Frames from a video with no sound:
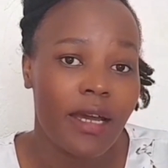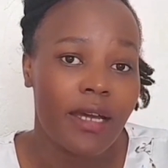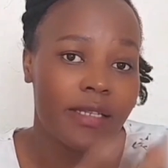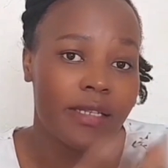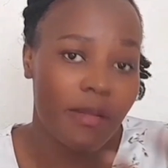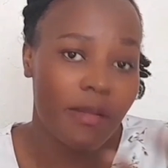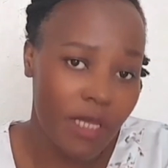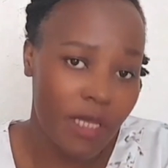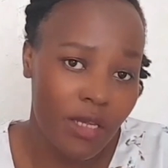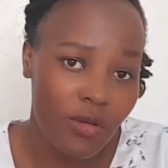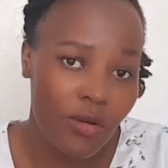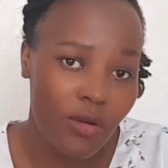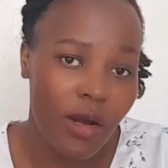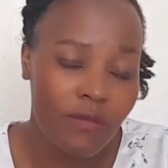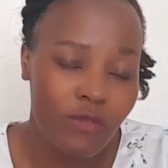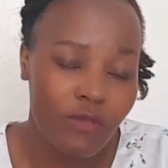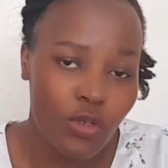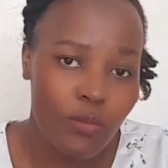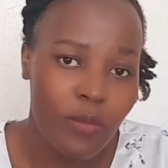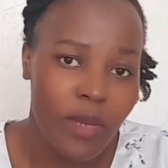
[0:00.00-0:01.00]
something you
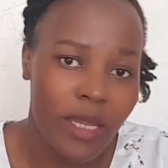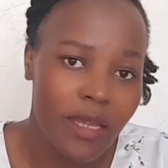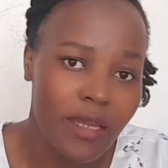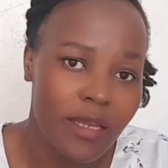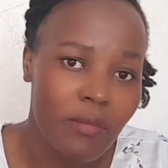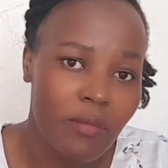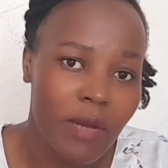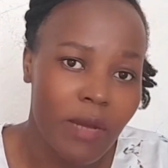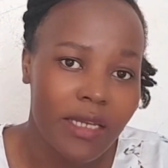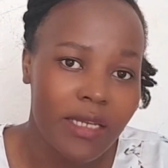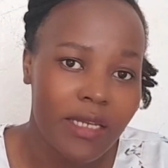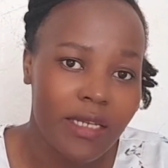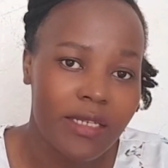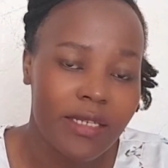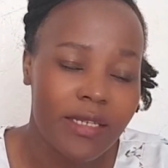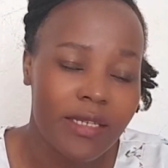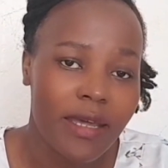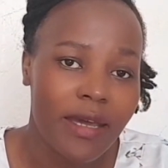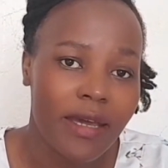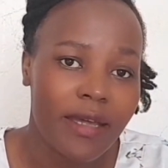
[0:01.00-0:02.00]
have to bear in mind
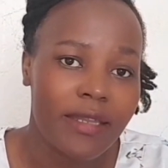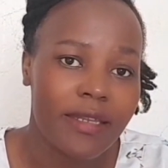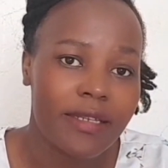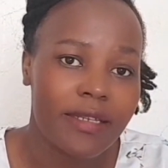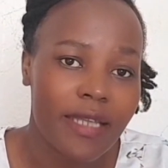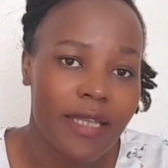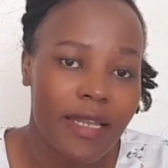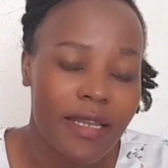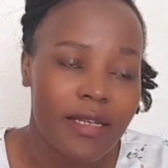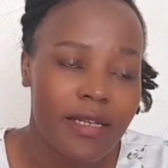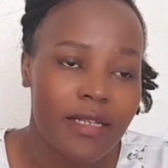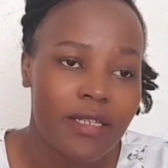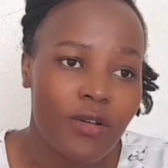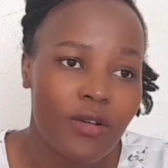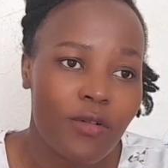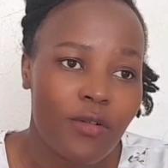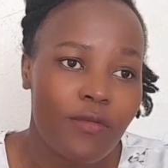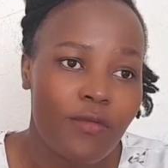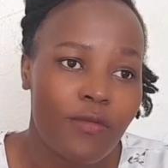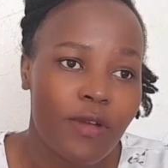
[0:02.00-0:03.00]
is that the salaries
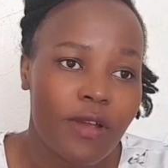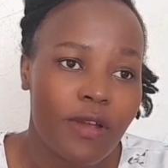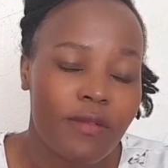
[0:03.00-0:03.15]
of,